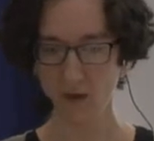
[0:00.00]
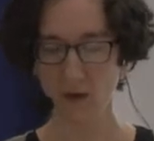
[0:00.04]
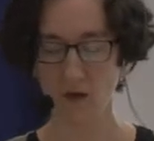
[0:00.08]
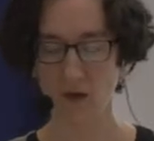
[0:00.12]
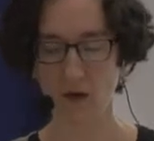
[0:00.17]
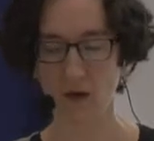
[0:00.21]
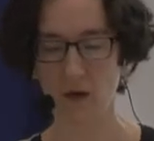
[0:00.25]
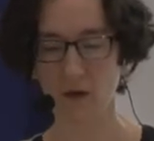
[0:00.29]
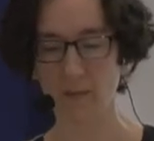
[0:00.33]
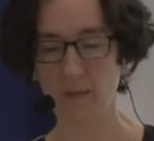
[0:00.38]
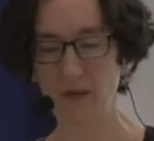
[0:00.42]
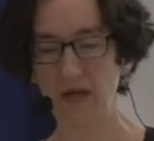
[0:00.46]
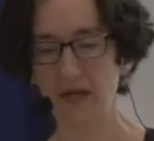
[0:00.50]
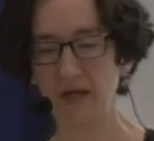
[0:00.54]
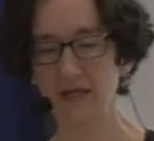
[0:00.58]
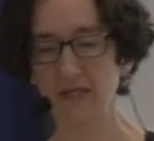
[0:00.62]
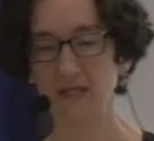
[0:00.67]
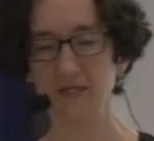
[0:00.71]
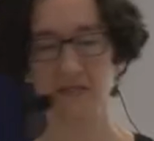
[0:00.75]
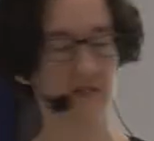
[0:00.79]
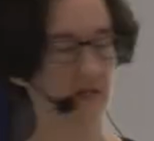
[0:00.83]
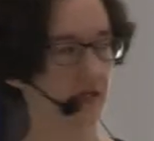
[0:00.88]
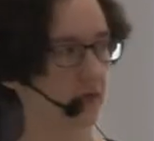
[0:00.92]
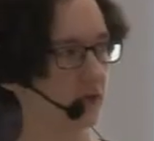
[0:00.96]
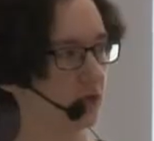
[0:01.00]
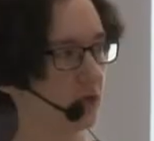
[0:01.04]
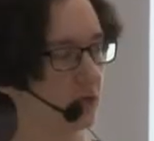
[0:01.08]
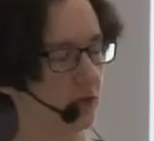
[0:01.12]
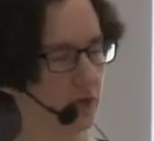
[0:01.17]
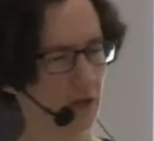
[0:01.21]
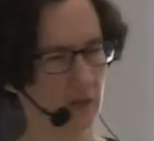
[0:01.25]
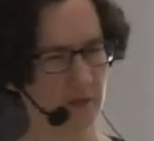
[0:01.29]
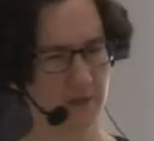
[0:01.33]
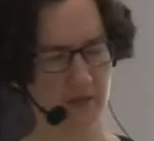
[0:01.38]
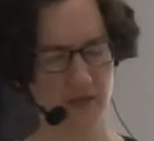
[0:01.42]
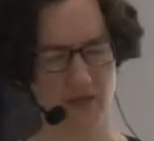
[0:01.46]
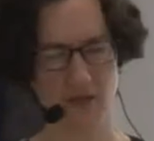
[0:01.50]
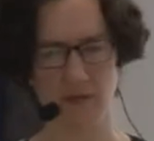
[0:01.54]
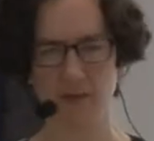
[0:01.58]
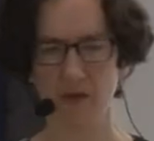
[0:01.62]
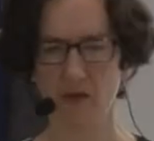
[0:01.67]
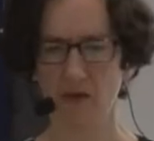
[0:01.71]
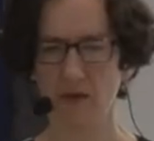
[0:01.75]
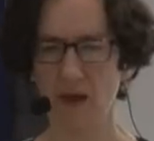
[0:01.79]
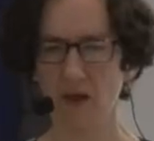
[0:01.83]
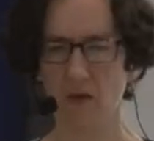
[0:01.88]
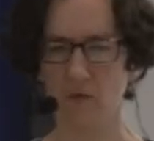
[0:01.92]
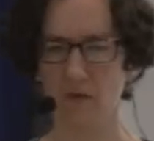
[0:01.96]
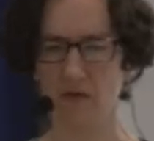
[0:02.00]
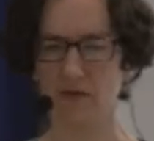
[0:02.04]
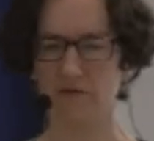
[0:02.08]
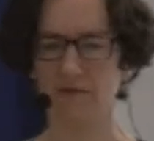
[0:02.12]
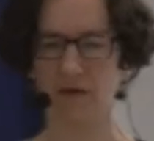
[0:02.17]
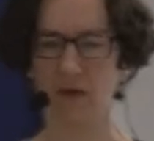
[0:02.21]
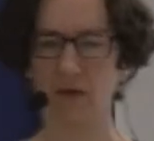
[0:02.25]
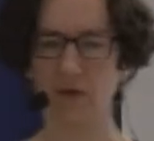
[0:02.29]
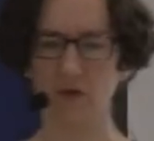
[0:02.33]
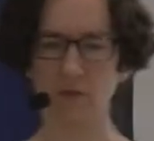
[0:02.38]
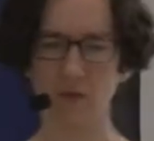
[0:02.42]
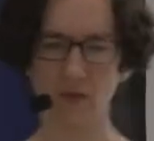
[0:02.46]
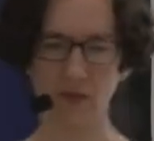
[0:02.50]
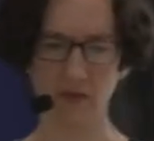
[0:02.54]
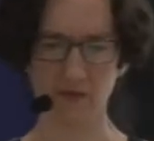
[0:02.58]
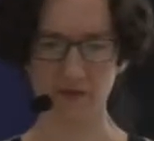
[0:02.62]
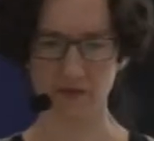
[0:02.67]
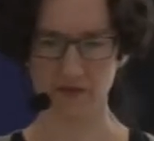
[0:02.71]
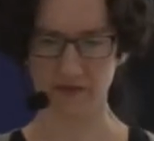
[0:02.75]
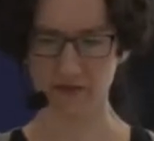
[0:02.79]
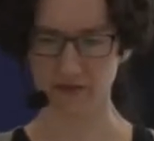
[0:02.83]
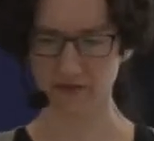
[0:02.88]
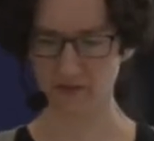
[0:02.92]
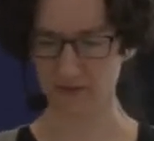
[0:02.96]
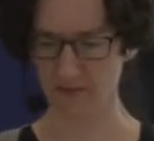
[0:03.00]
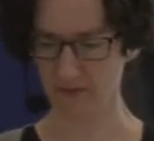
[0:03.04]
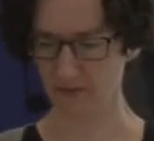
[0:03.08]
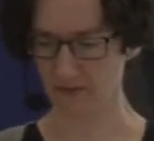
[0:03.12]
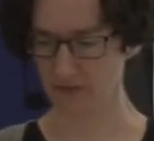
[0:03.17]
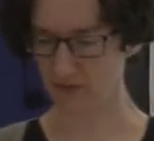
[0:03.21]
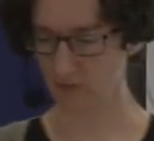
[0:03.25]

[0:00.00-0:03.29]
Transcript: And I need to tell you a little bit about how we evaluate the system as